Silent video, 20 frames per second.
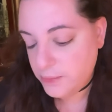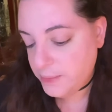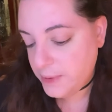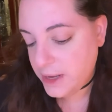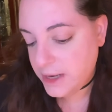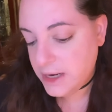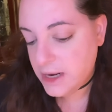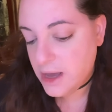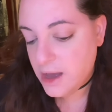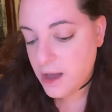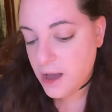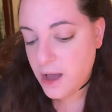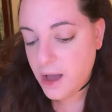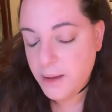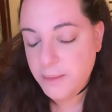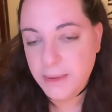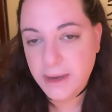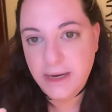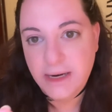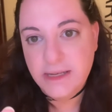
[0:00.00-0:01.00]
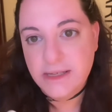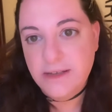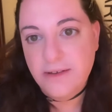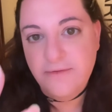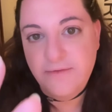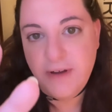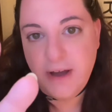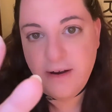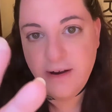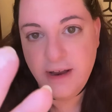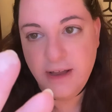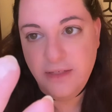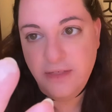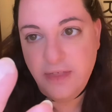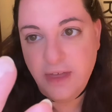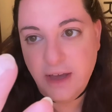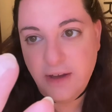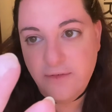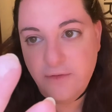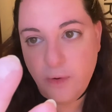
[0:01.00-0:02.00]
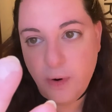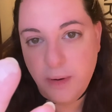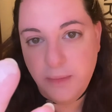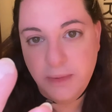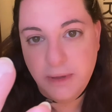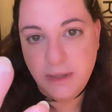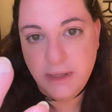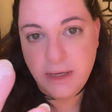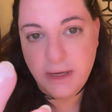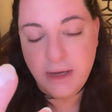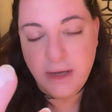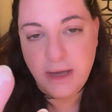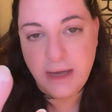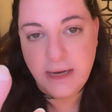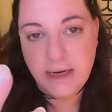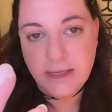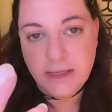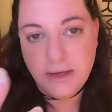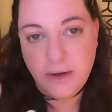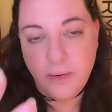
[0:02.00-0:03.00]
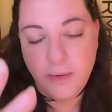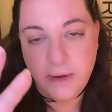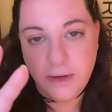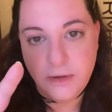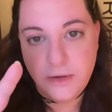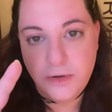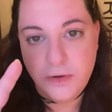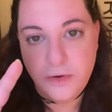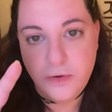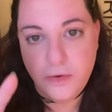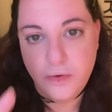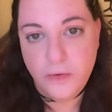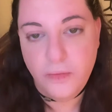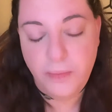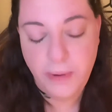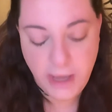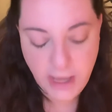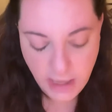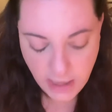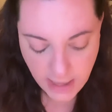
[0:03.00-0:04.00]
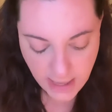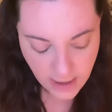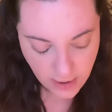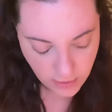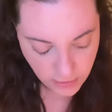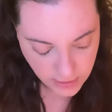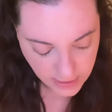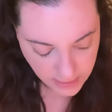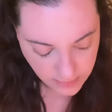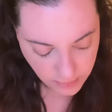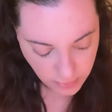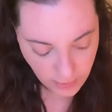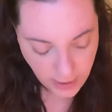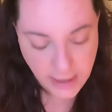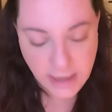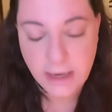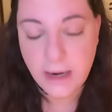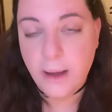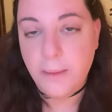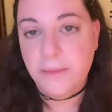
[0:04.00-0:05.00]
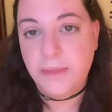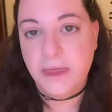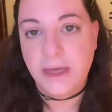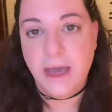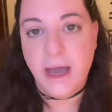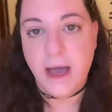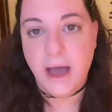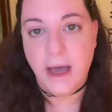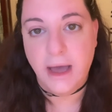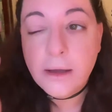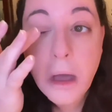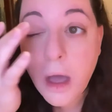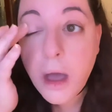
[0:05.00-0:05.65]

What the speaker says: But it is a very thick formula, and it's going to pale out and brighten up the eye.